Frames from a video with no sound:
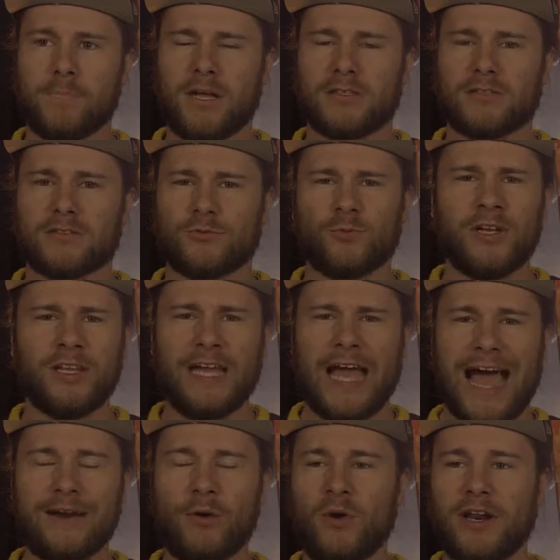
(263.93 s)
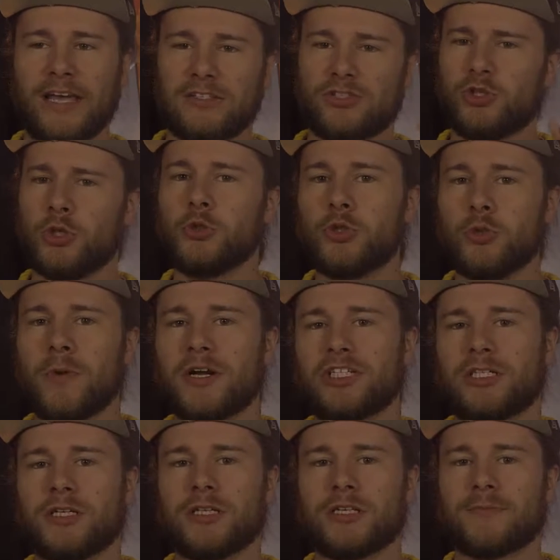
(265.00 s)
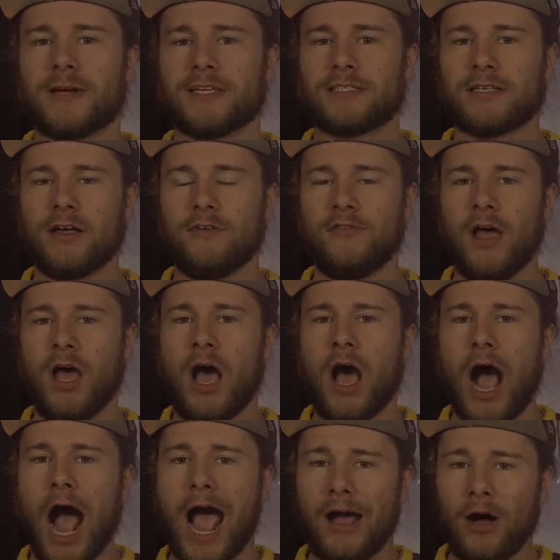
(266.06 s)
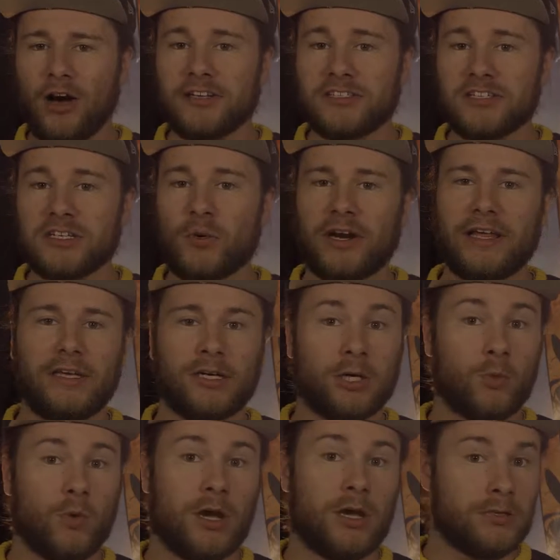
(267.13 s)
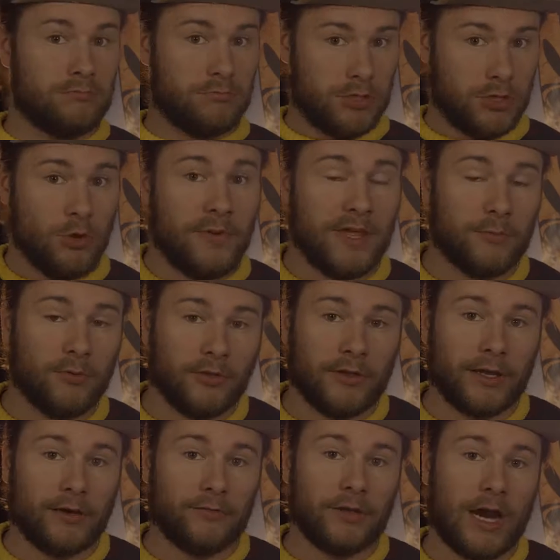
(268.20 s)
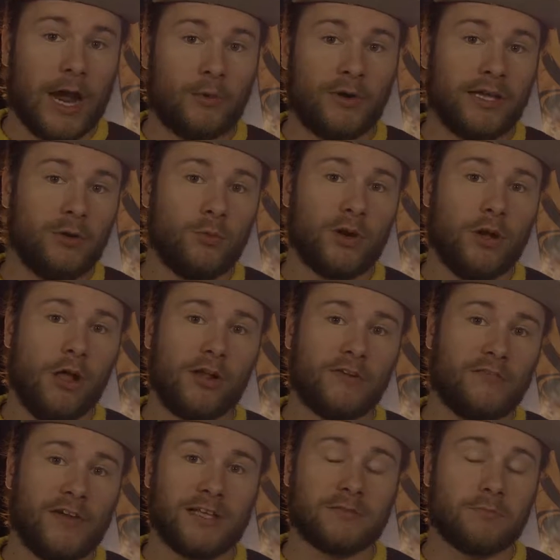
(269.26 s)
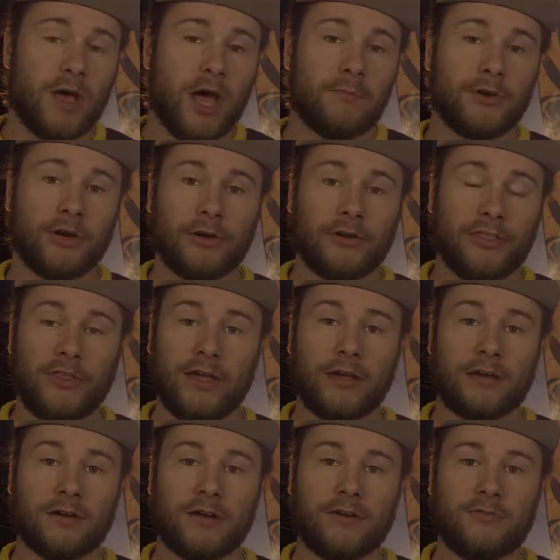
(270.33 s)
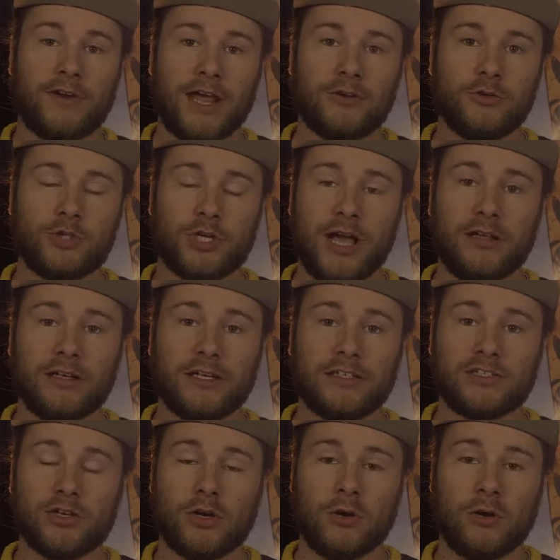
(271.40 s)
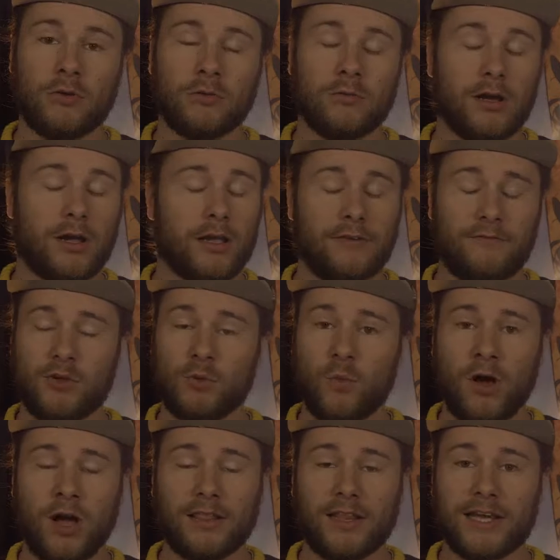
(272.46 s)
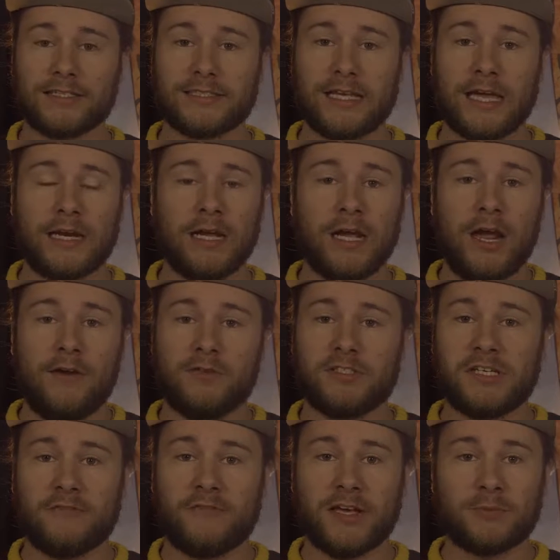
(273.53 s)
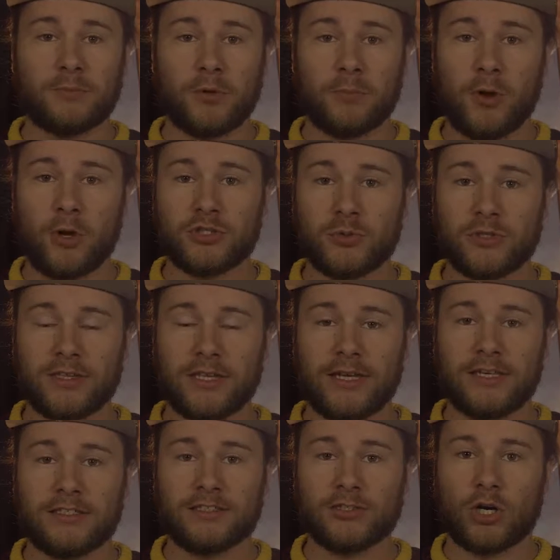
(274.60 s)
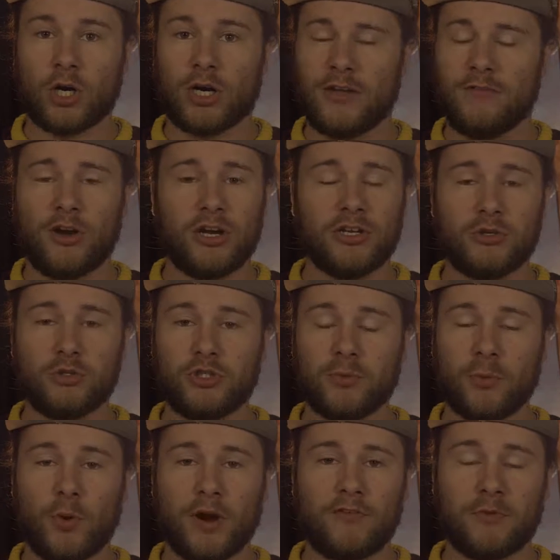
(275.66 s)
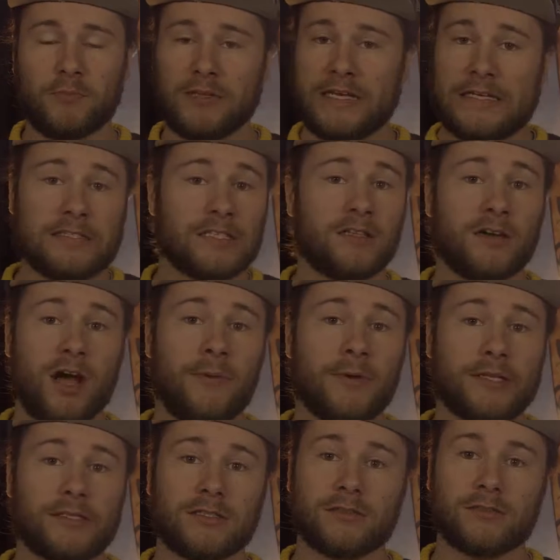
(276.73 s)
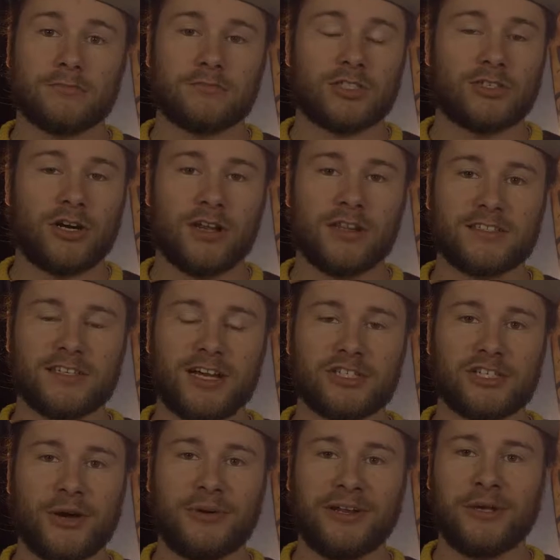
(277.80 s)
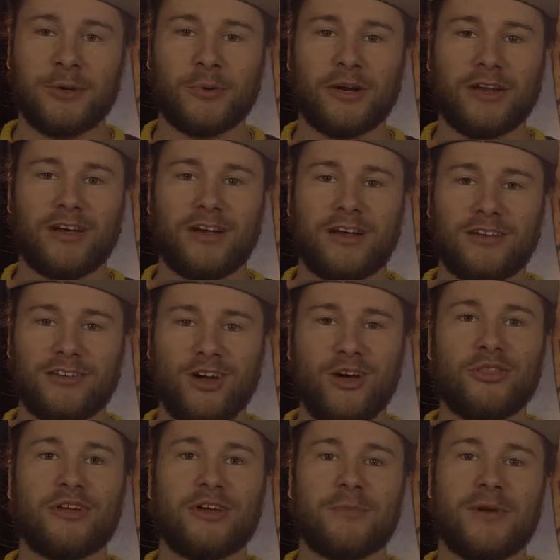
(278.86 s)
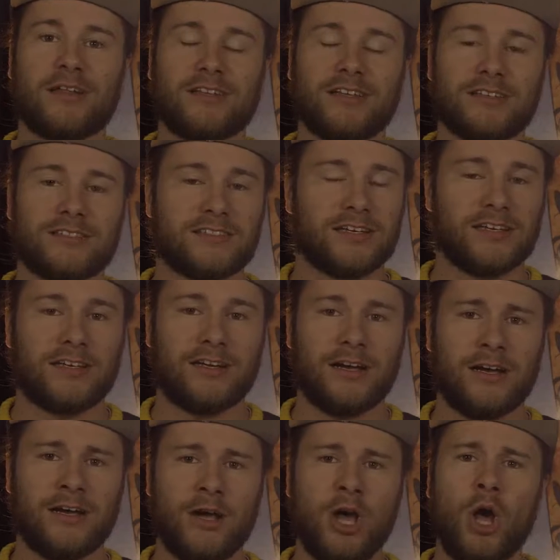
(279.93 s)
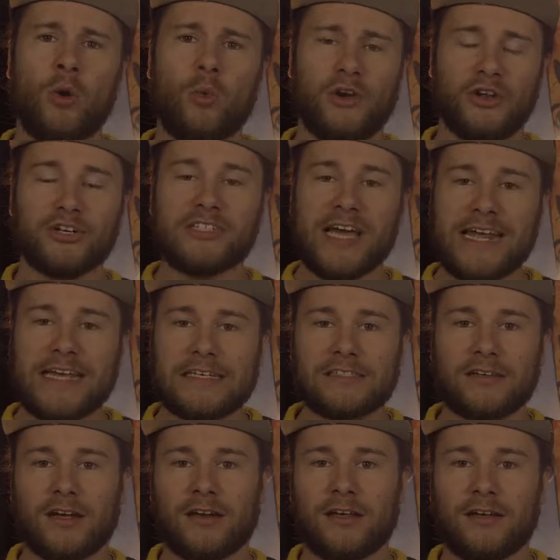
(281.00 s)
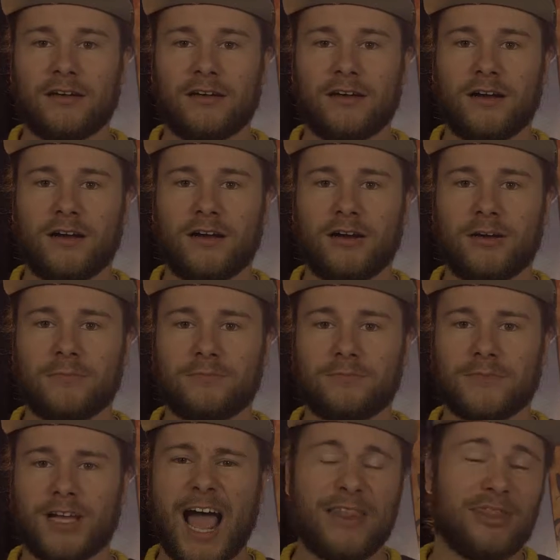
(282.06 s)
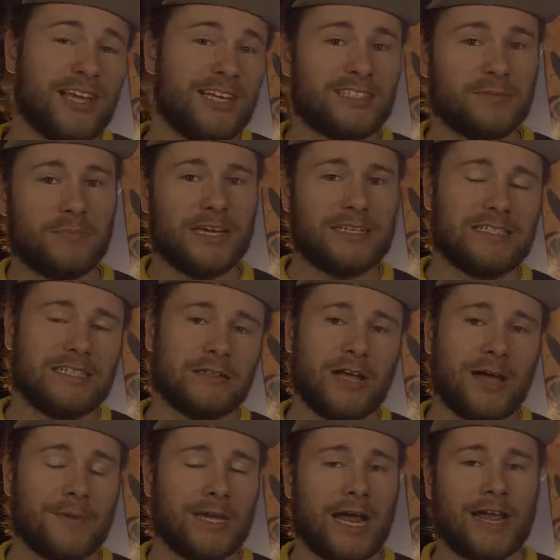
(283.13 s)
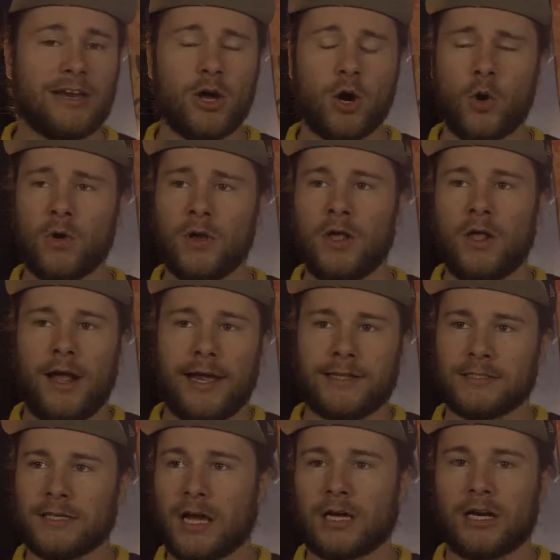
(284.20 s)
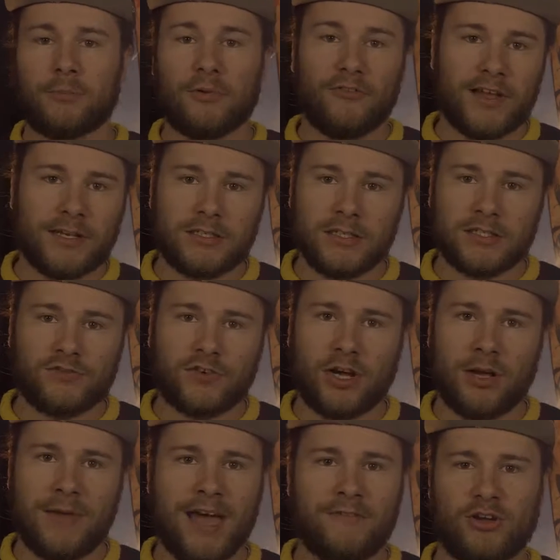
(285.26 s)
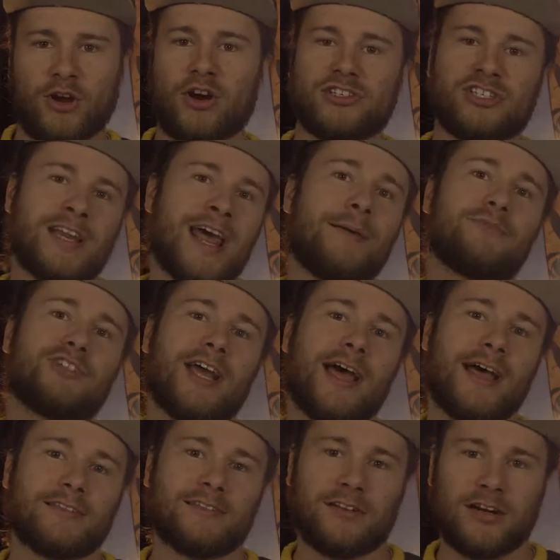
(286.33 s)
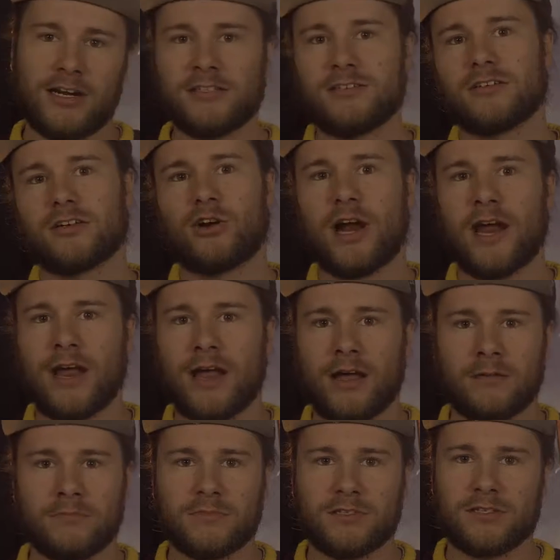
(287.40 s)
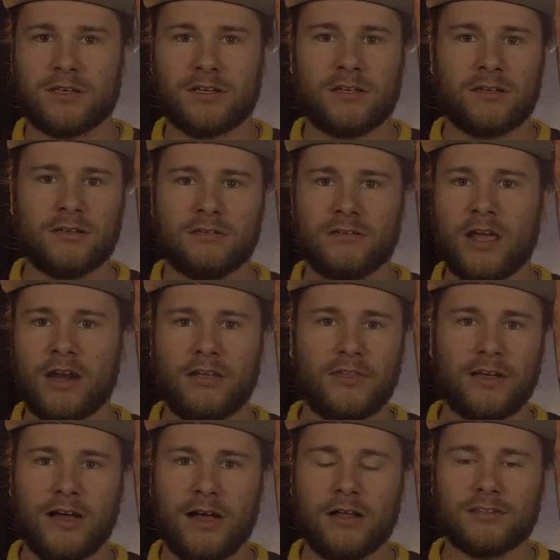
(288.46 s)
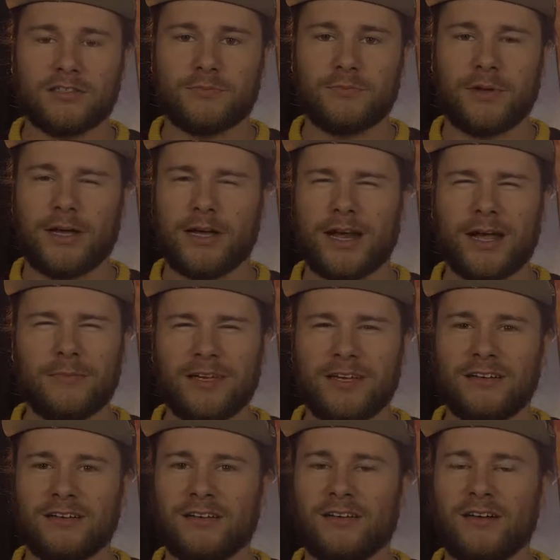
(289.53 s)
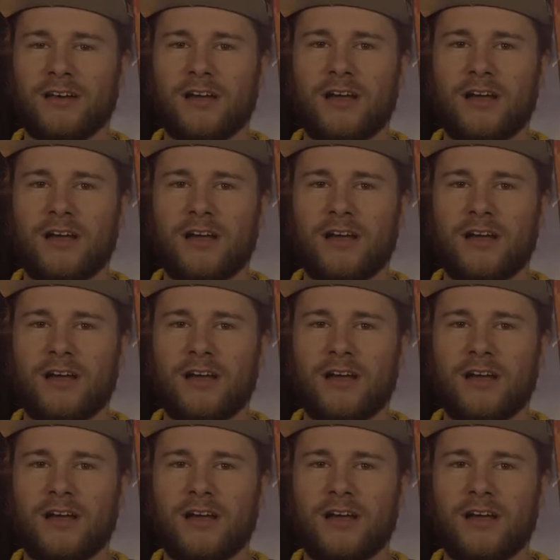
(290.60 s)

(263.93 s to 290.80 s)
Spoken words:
But really, I don't want to get too much into this myself. I honestly want to hear what you people think of it. I want to hear what all our fans in PopNerd think of net neutrality. So if you want, like I said, if you see a Facebook post with this or even on YouTube or whatever, please, in the comments, start a discussion. I want to hear what y'all think about this and what your take is on it. I think it's a big deal. I mean, I know it's not going to prevent us from having our Snapchats and our Instagrams and anything else, but I mean,